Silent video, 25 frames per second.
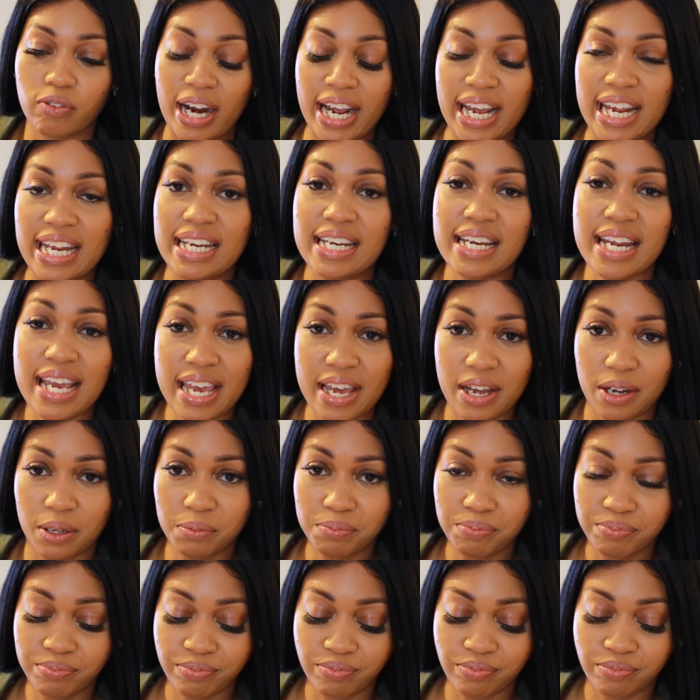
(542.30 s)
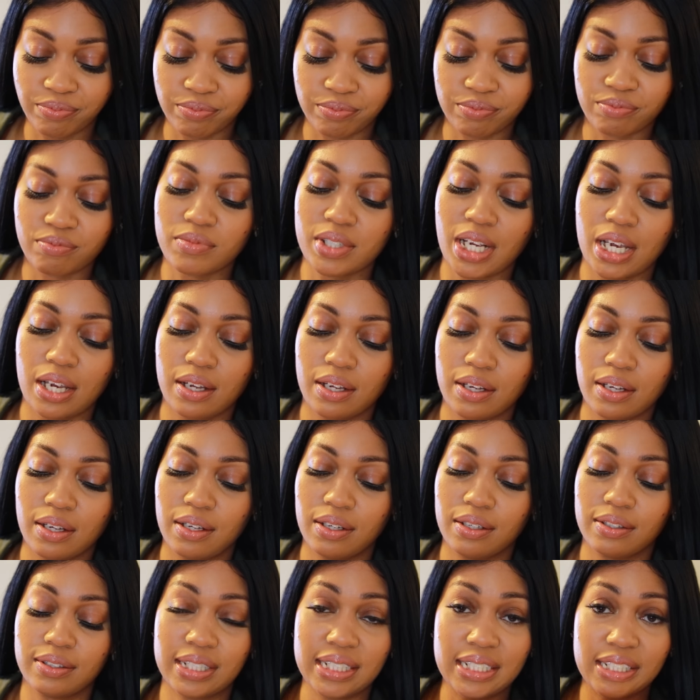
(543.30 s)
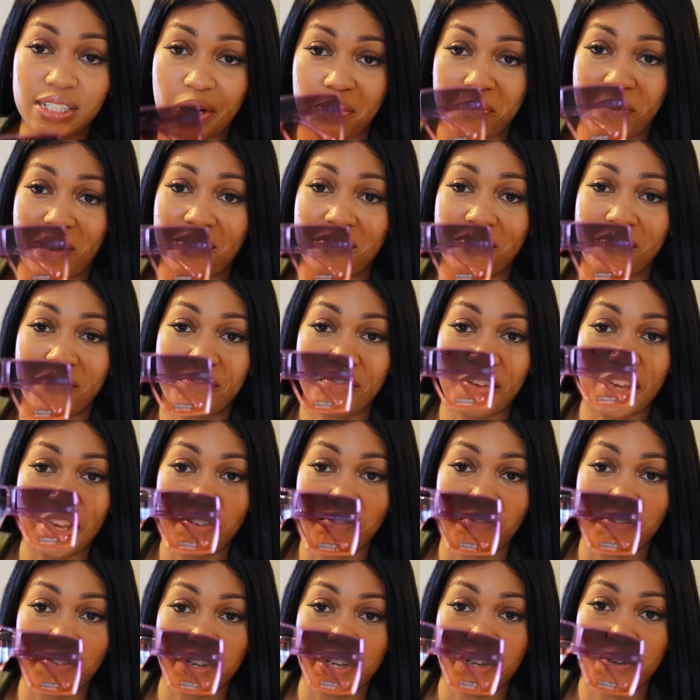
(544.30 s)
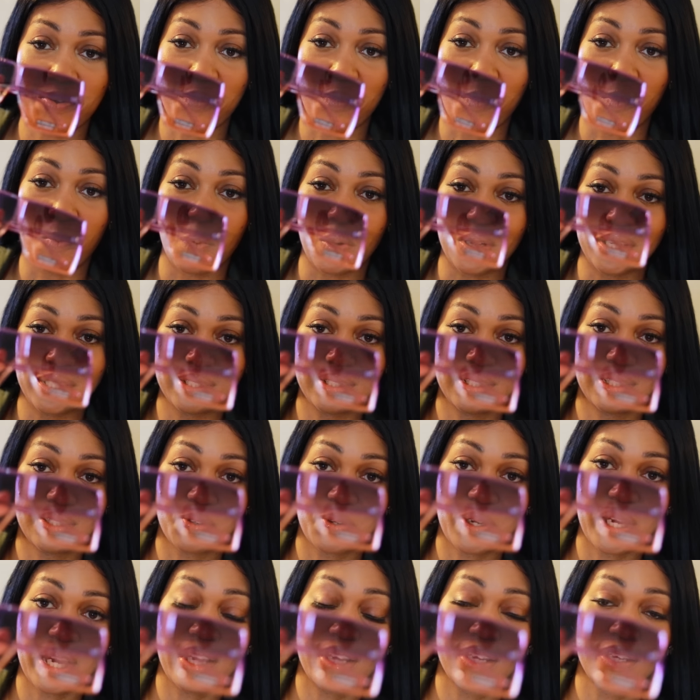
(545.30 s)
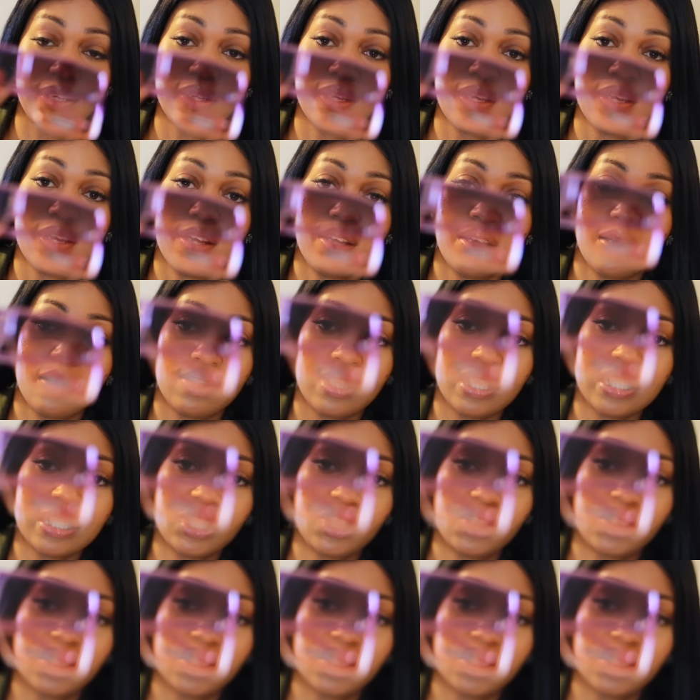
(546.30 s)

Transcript: right now, these are my favorite ones, okay? Let's